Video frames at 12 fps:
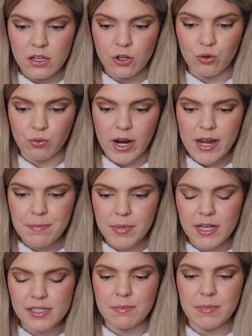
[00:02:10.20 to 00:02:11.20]
great
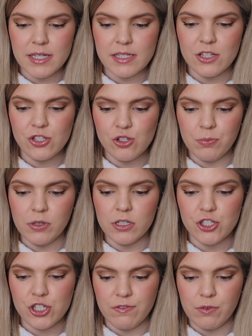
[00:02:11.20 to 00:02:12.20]
because it means it's super
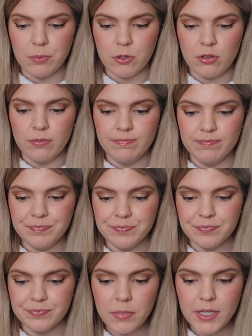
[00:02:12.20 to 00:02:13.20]
achievable.
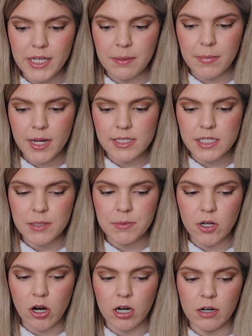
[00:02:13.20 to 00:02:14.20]
Normally my
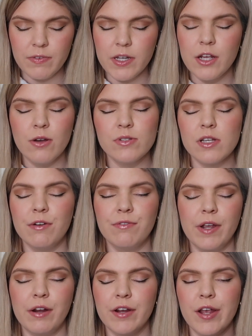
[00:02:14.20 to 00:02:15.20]
TBR videos are
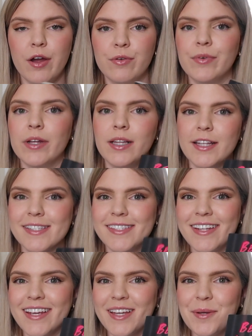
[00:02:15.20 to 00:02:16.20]
very
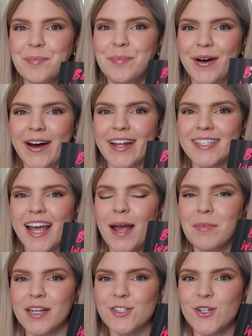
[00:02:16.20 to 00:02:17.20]
unrealistic, but
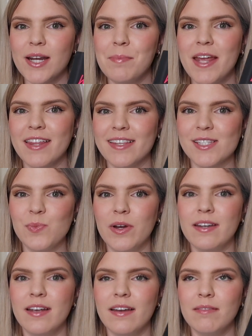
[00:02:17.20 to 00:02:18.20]
I'm gonna try to make this
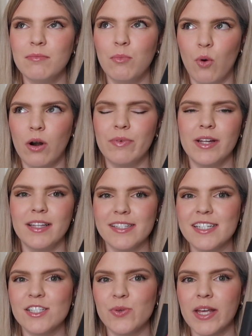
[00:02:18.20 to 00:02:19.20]
one more
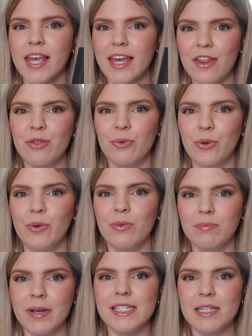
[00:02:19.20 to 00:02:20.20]
realistic so I can get
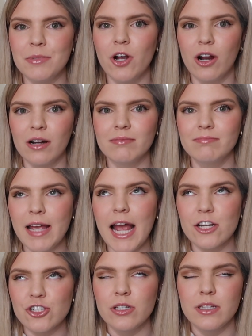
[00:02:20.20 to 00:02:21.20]
through my TBR
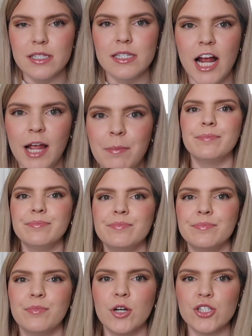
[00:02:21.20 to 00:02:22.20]
actually this time.
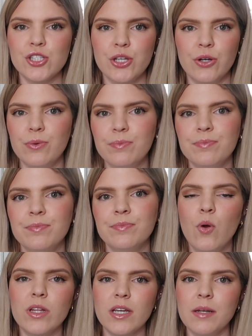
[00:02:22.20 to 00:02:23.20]
Book 2.
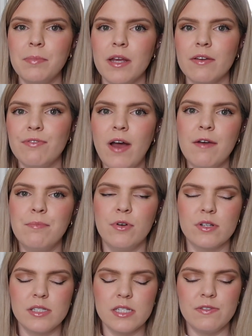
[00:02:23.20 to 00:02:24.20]
Only gonna pick 5
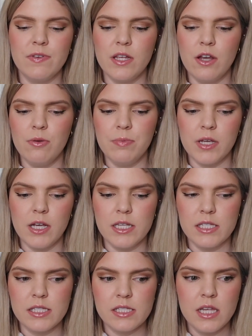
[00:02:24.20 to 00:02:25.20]
books this video because